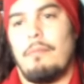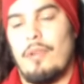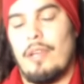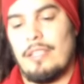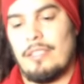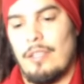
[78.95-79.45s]

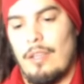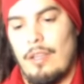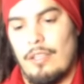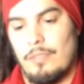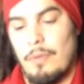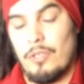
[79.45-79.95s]
brings
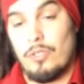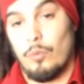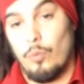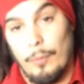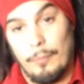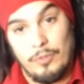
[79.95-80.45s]
a special
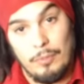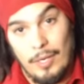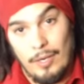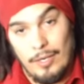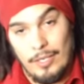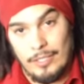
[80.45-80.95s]
warmth to
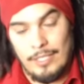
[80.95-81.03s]
my heart.